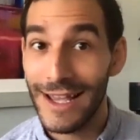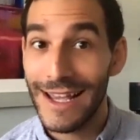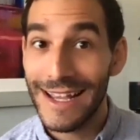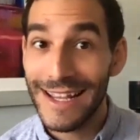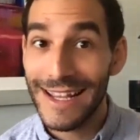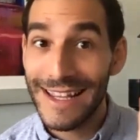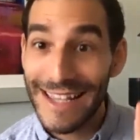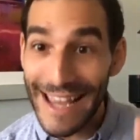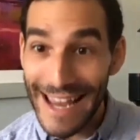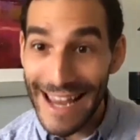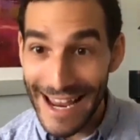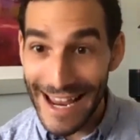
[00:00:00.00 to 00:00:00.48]

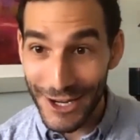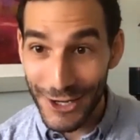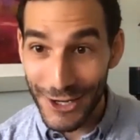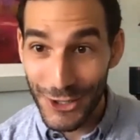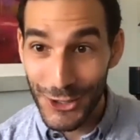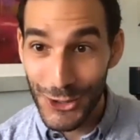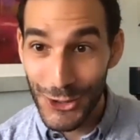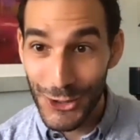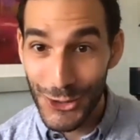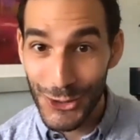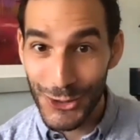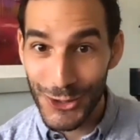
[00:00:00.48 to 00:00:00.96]

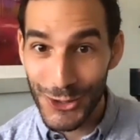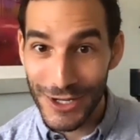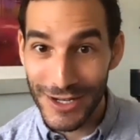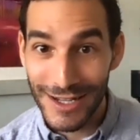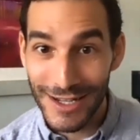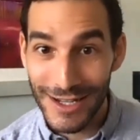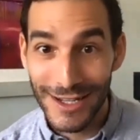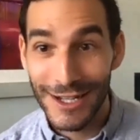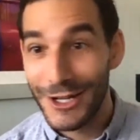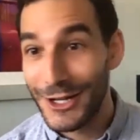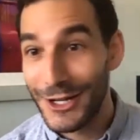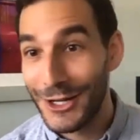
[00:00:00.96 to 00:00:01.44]
Cancun,
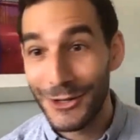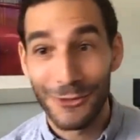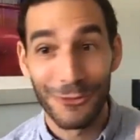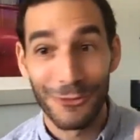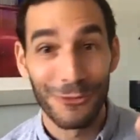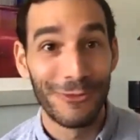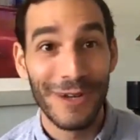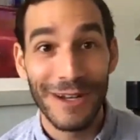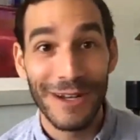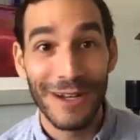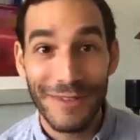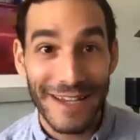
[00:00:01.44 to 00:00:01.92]

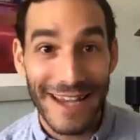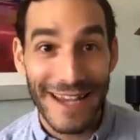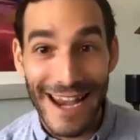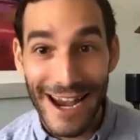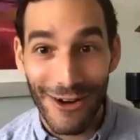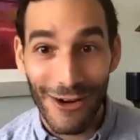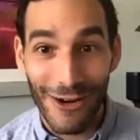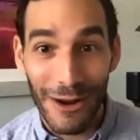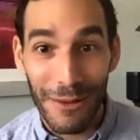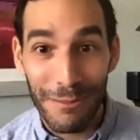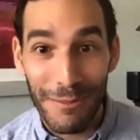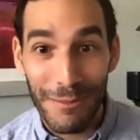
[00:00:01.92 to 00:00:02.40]

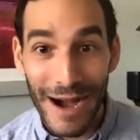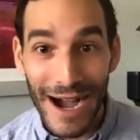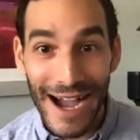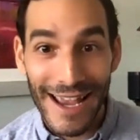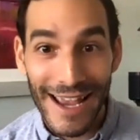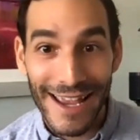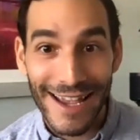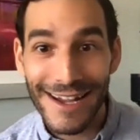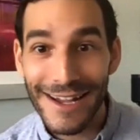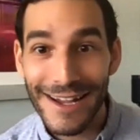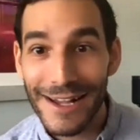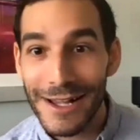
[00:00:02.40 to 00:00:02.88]
Riviera
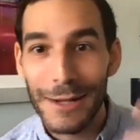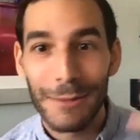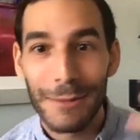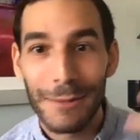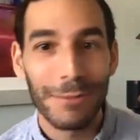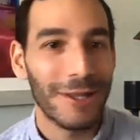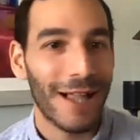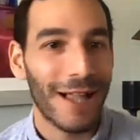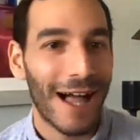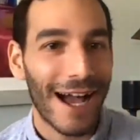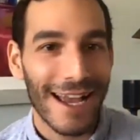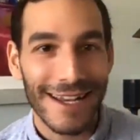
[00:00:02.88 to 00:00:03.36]
Maya,
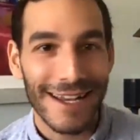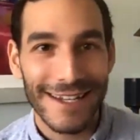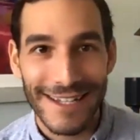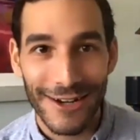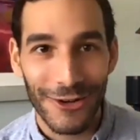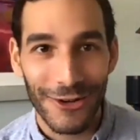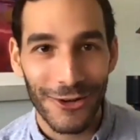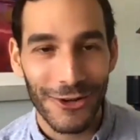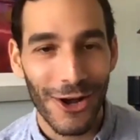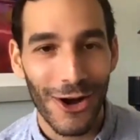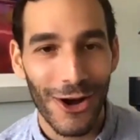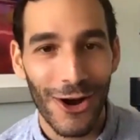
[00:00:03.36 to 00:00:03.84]
Playa
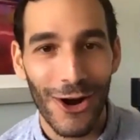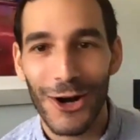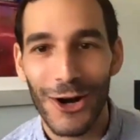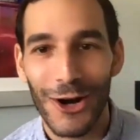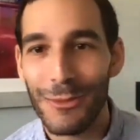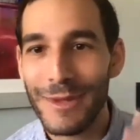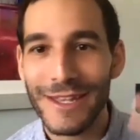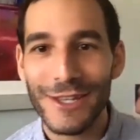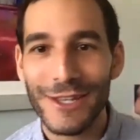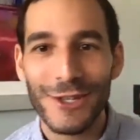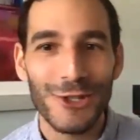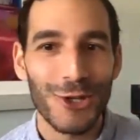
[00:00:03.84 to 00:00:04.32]
del
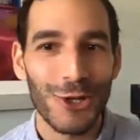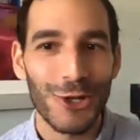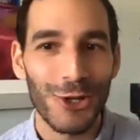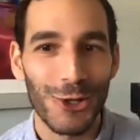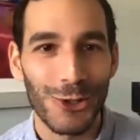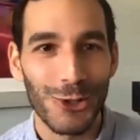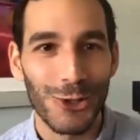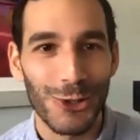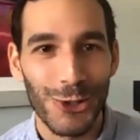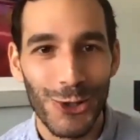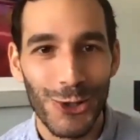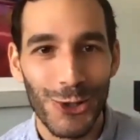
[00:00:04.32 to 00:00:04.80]
Carmen,
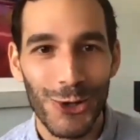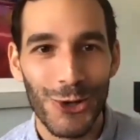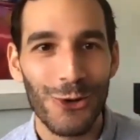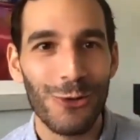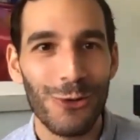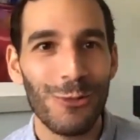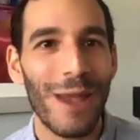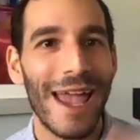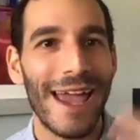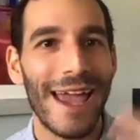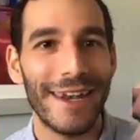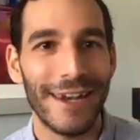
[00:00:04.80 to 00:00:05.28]

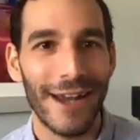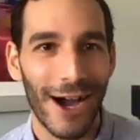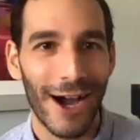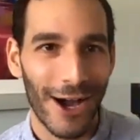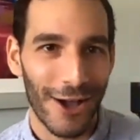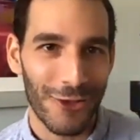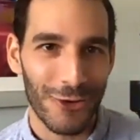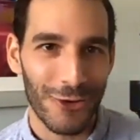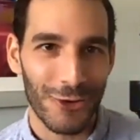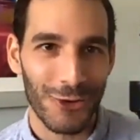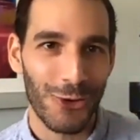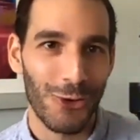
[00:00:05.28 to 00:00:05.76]
Tulum, and
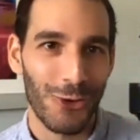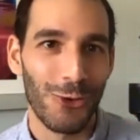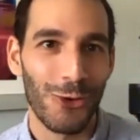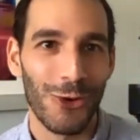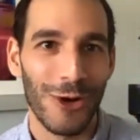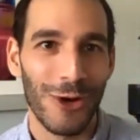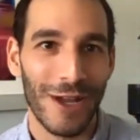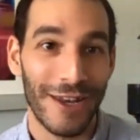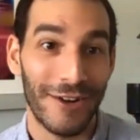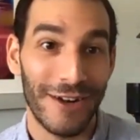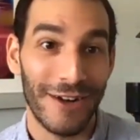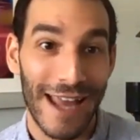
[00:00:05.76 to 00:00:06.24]
other
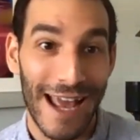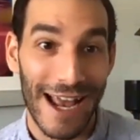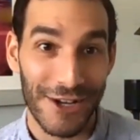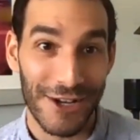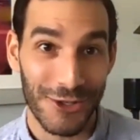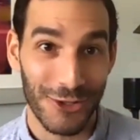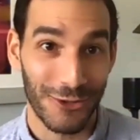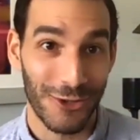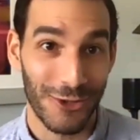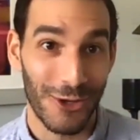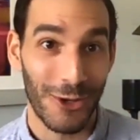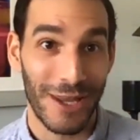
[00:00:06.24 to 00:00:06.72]
cool
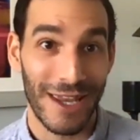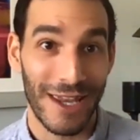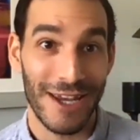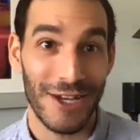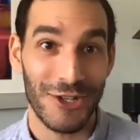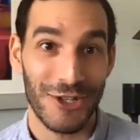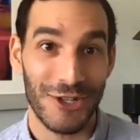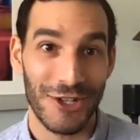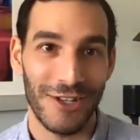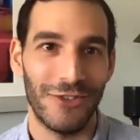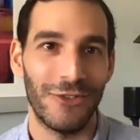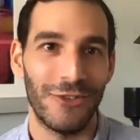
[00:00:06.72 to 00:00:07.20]
international
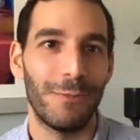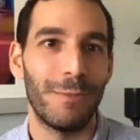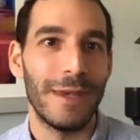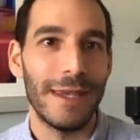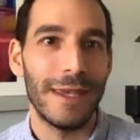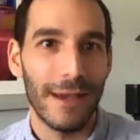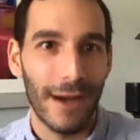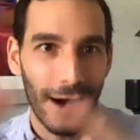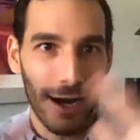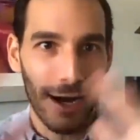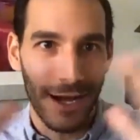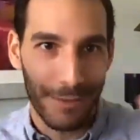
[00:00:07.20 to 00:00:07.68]
locations
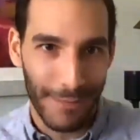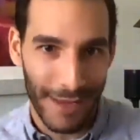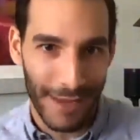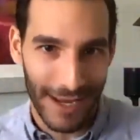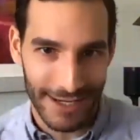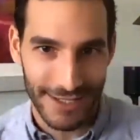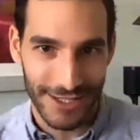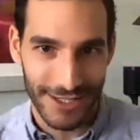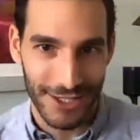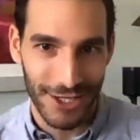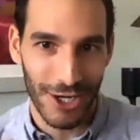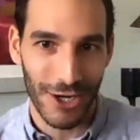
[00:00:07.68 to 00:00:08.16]
beyond
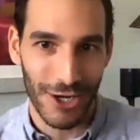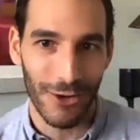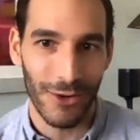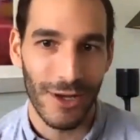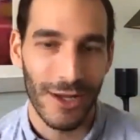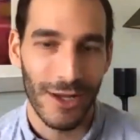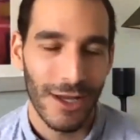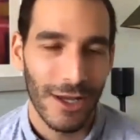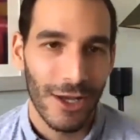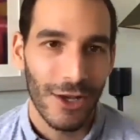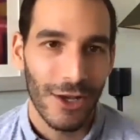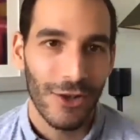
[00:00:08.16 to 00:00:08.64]
Mexico.
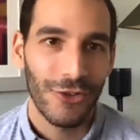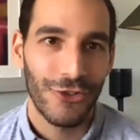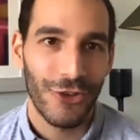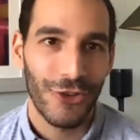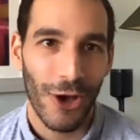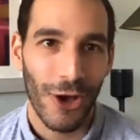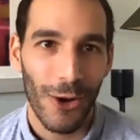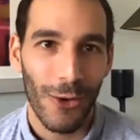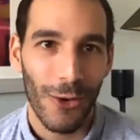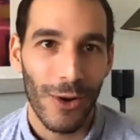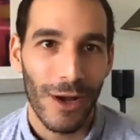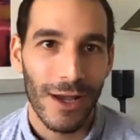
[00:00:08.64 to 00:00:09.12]

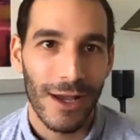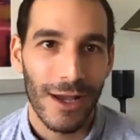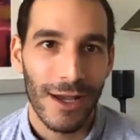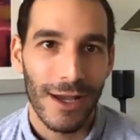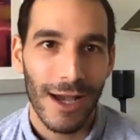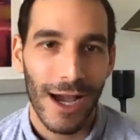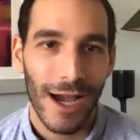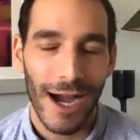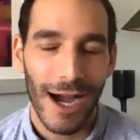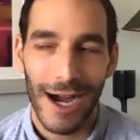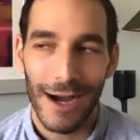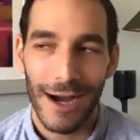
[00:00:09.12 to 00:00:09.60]
So
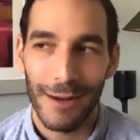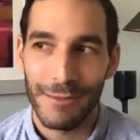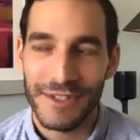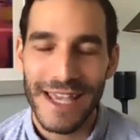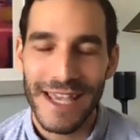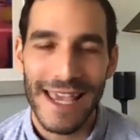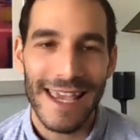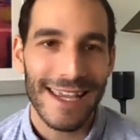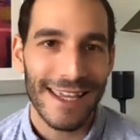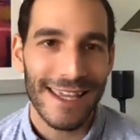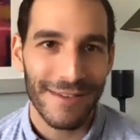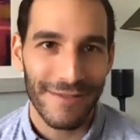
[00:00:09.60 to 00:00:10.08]

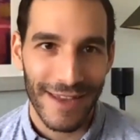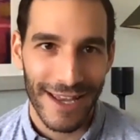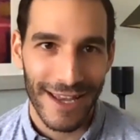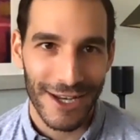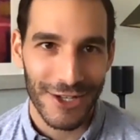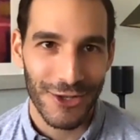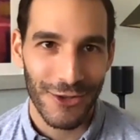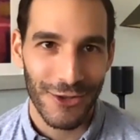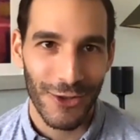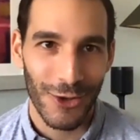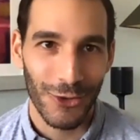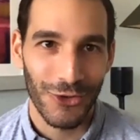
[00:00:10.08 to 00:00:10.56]
take
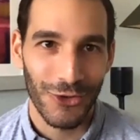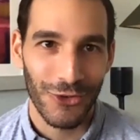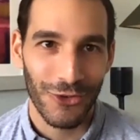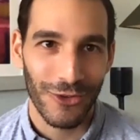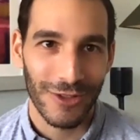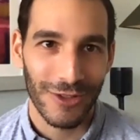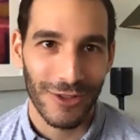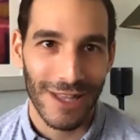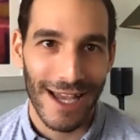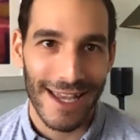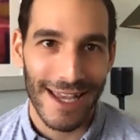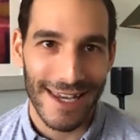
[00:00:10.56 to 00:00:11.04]
advantage of those
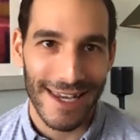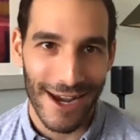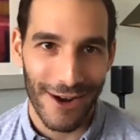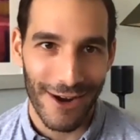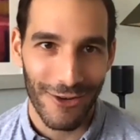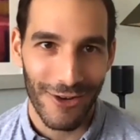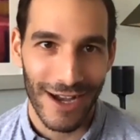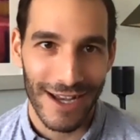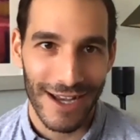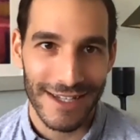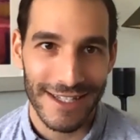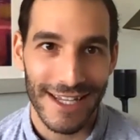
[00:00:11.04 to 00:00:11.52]
light
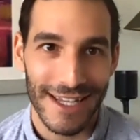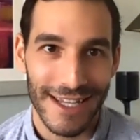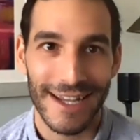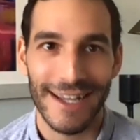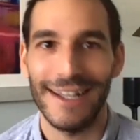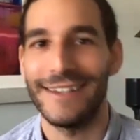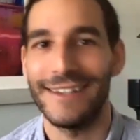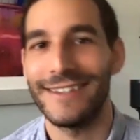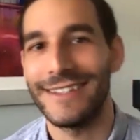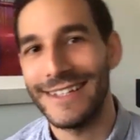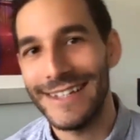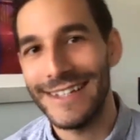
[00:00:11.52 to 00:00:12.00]
airline
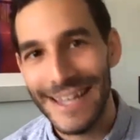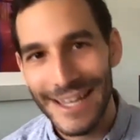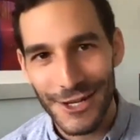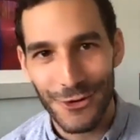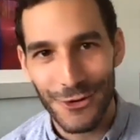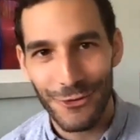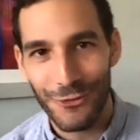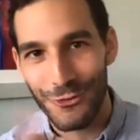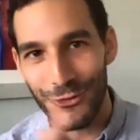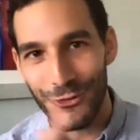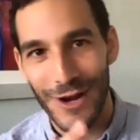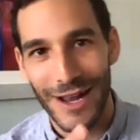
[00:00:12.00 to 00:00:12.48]
tickets, get
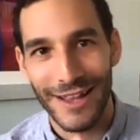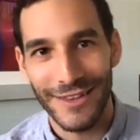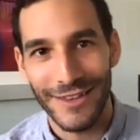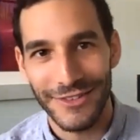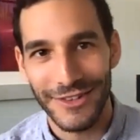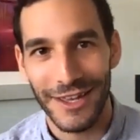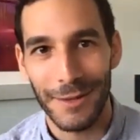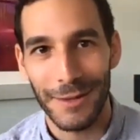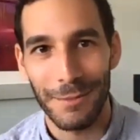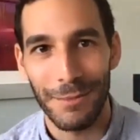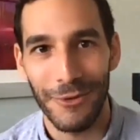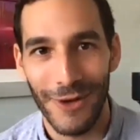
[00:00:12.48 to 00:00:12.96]
your friends
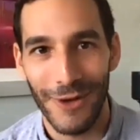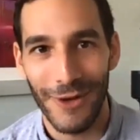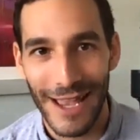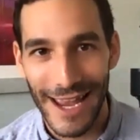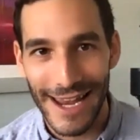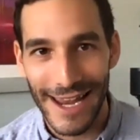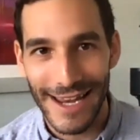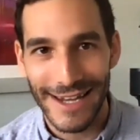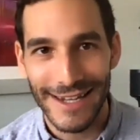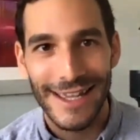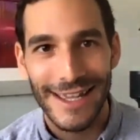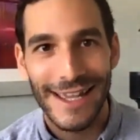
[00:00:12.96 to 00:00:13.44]
on a
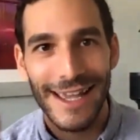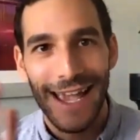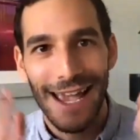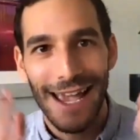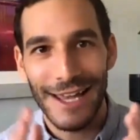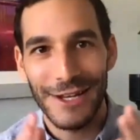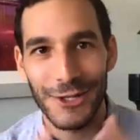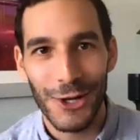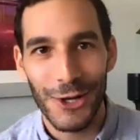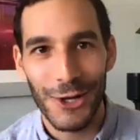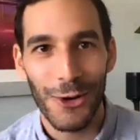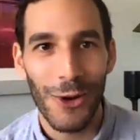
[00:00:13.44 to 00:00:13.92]
plane,
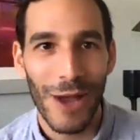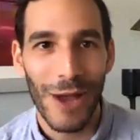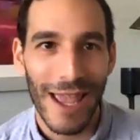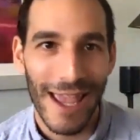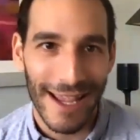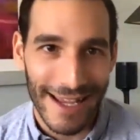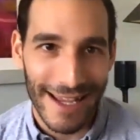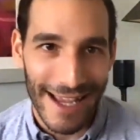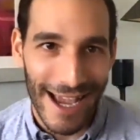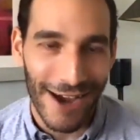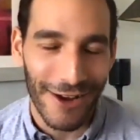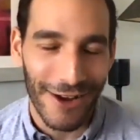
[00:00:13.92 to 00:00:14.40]
and go
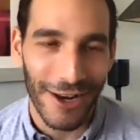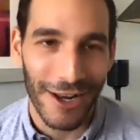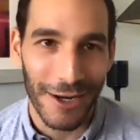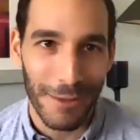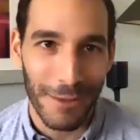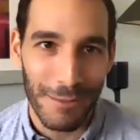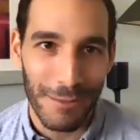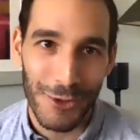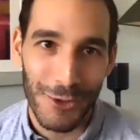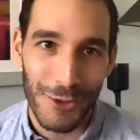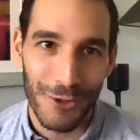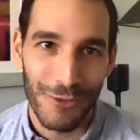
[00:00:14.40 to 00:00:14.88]
hang out on a
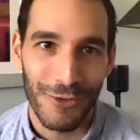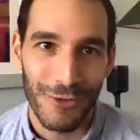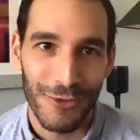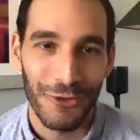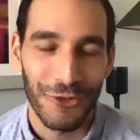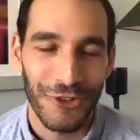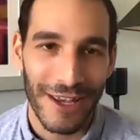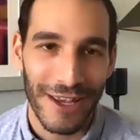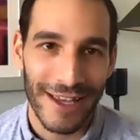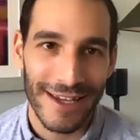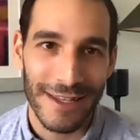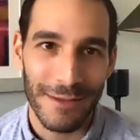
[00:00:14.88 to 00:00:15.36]
beautiful
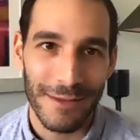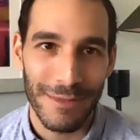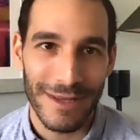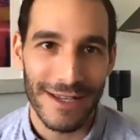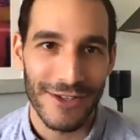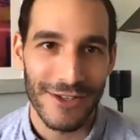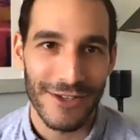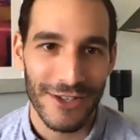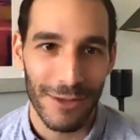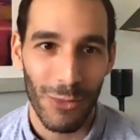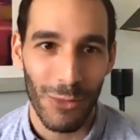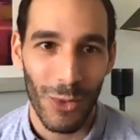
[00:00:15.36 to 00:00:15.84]
sandy
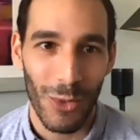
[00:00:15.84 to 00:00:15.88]
beach somewhere.